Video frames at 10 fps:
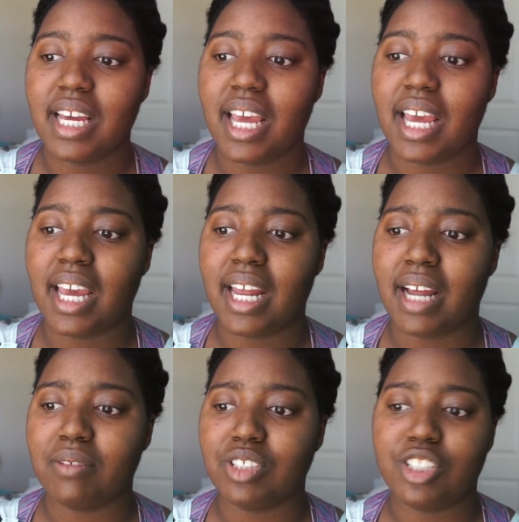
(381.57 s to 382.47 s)
and
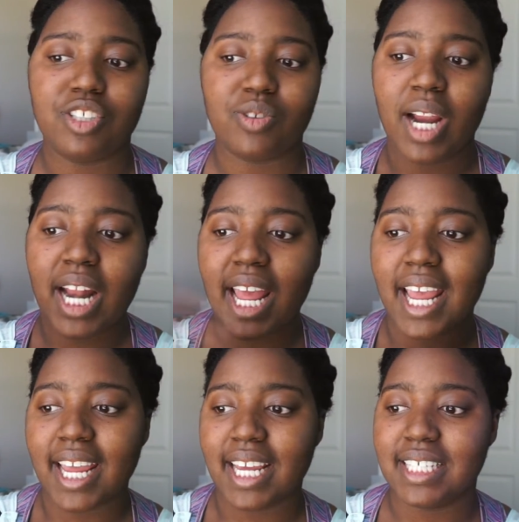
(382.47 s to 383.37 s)
I was straight
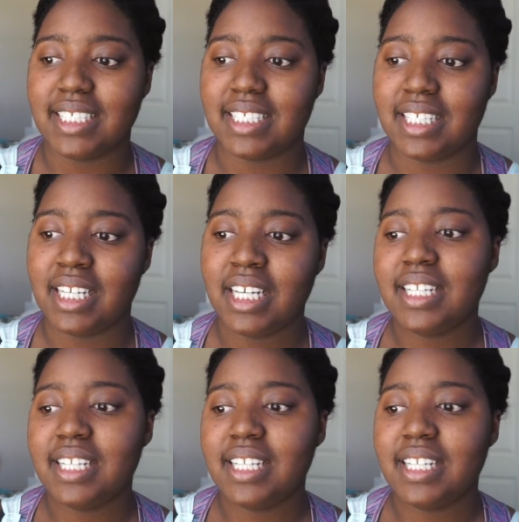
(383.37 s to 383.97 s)
A's and